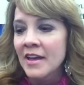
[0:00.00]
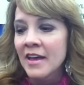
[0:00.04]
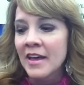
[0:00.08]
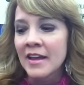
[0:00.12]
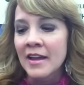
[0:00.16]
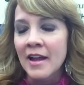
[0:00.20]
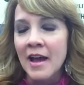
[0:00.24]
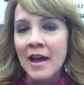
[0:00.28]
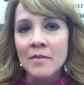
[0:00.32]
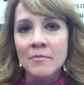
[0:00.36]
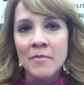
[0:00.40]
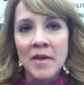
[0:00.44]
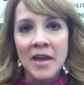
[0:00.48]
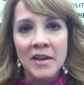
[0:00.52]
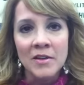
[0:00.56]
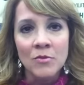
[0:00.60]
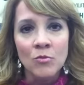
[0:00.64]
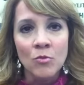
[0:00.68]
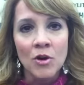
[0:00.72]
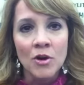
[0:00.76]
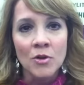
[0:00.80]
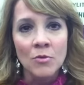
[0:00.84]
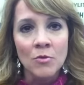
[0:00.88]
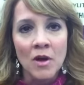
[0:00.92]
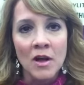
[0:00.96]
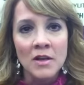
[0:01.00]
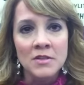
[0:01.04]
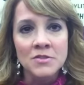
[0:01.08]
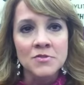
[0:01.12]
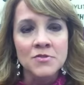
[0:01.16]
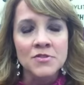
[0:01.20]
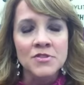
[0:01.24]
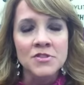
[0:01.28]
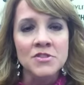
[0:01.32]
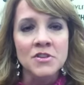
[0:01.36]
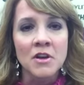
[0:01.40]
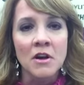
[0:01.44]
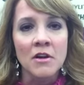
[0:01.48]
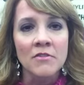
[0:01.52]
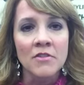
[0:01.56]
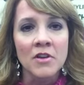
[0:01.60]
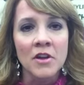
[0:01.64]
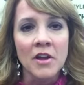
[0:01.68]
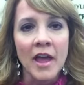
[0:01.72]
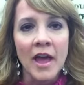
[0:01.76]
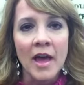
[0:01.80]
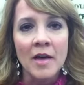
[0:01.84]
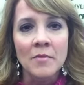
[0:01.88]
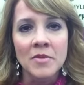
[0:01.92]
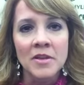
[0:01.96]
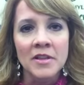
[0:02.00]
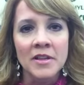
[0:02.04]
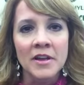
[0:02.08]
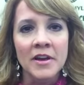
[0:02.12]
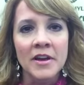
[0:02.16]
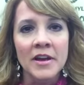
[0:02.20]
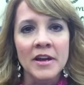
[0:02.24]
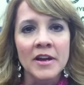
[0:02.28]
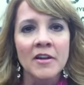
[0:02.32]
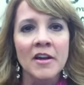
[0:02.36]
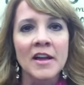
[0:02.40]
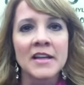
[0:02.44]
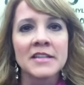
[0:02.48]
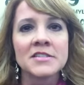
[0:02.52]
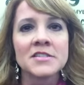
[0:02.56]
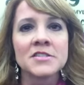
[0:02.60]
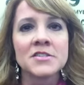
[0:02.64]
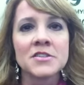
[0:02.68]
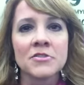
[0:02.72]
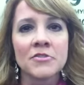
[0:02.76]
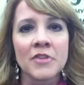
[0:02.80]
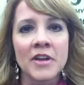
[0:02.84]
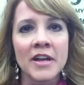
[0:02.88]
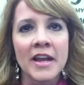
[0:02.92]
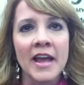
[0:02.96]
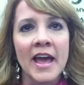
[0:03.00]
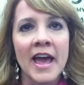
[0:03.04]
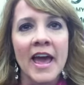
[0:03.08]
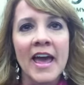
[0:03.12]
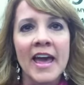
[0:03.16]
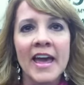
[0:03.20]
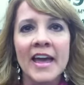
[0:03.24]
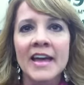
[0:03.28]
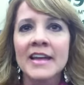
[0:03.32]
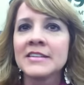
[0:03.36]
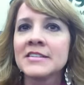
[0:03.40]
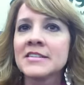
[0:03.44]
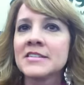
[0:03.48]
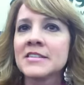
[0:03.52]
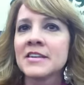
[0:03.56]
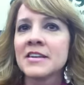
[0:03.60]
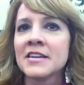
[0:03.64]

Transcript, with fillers: and I made word walls for STAAR vocabulary grades 3 to 8,